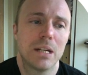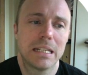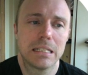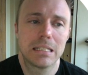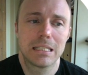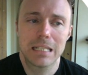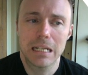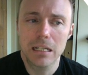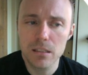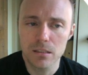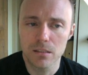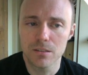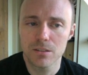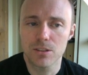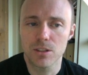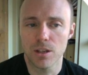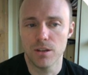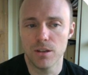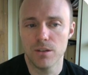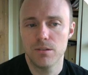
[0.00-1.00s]
What it
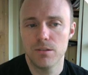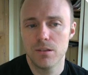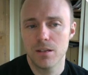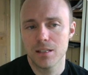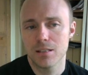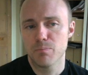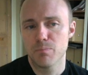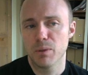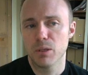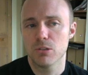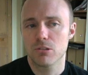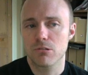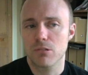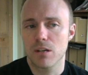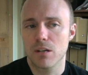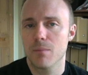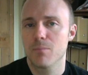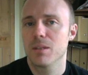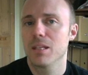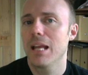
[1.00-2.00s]
doesn't do is
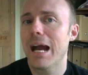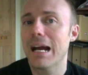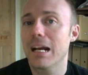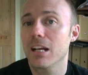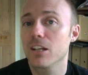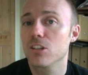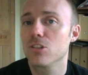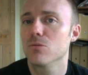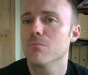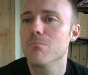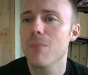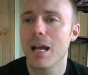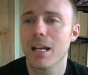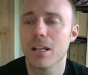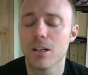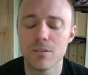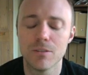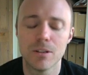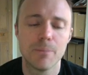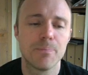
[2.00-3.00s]
bootstrap the actual
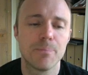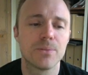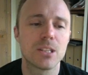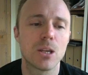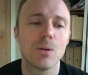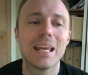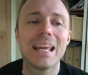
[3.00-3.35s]
MANOVA.